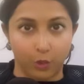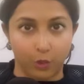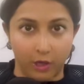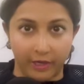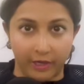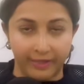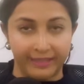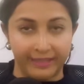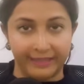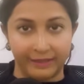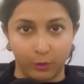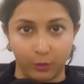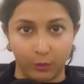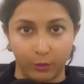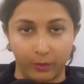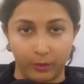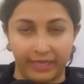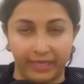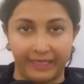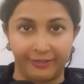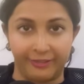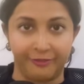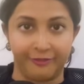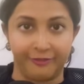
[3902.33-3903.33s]
are in a
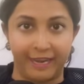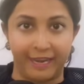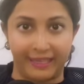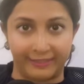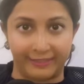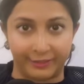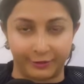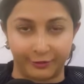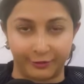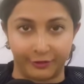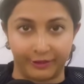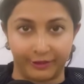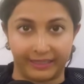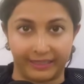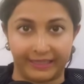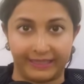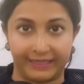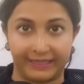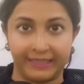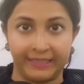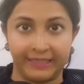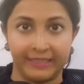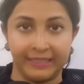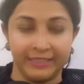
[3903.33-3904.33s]
way
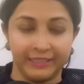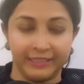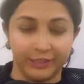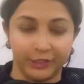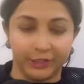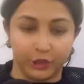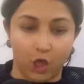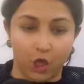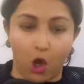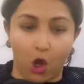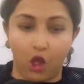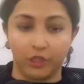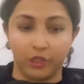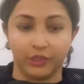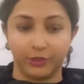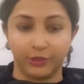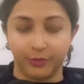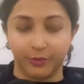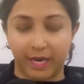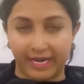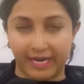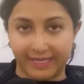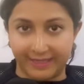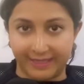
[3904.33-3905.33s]
effectively
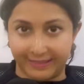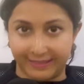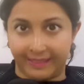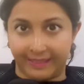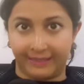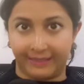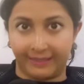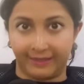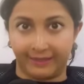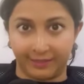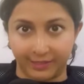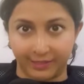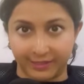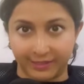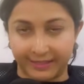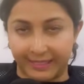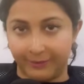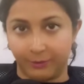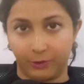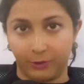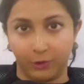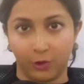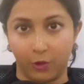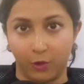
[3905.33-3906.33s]
dollarizing
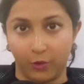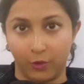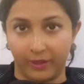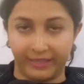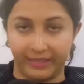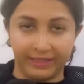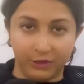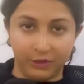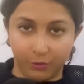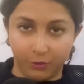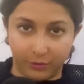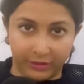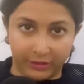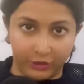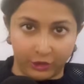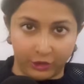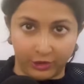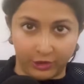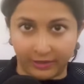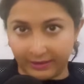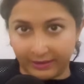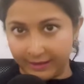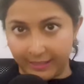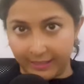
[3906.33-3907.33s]
stable coins,
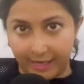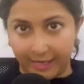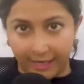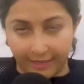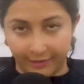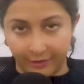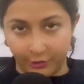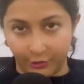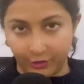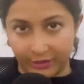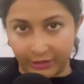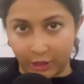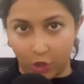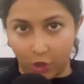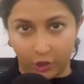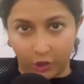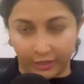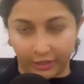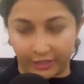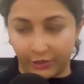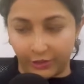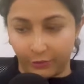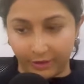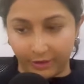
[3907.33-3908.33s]
which you can
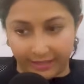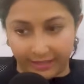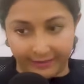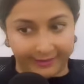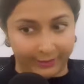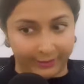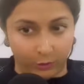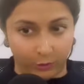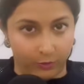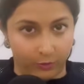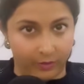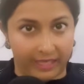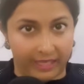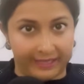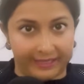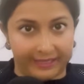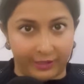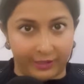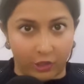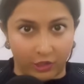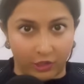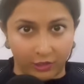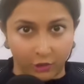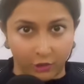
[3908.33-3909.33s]
argue that they already
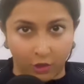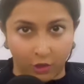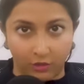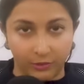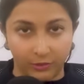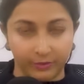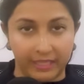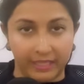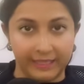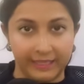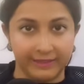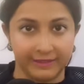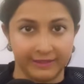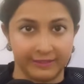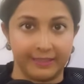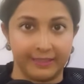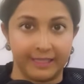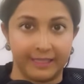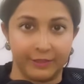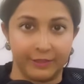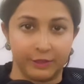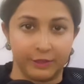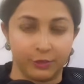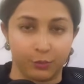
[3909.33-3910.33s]
are dollarized, and
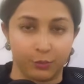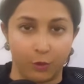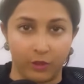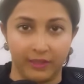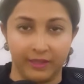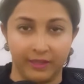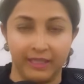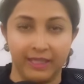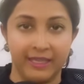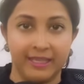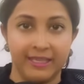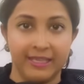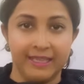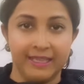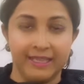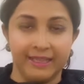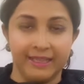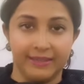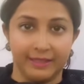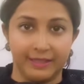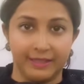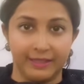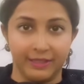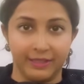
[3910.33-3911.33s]
that's what
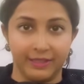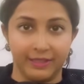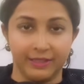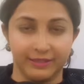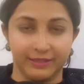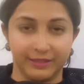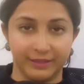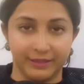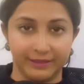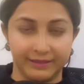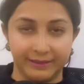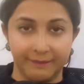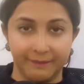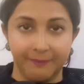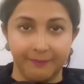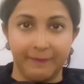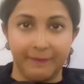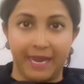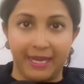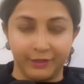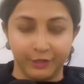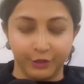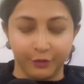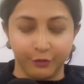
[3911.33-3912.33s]
the
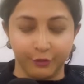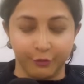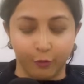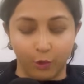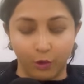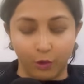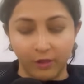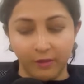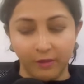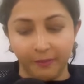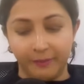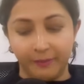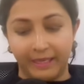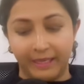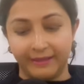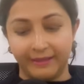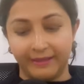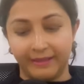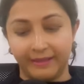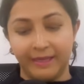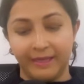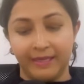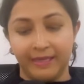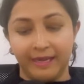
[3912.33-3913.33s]
demand is for. But
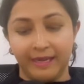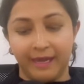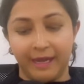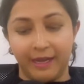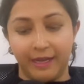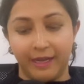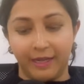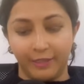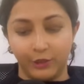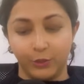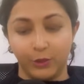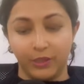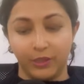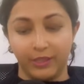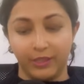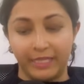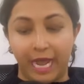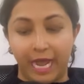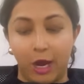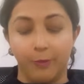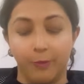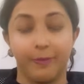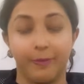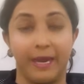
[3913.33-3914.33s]
you are
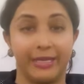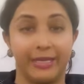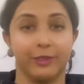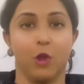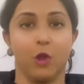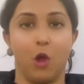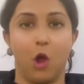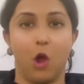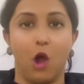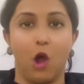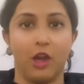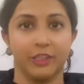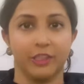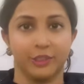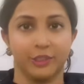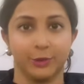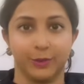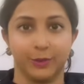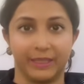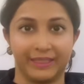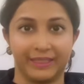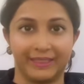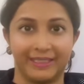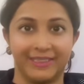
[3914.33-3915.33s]
now by law
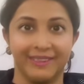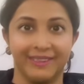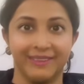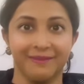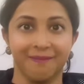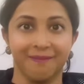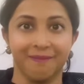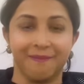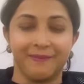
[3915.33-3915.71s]
doing it.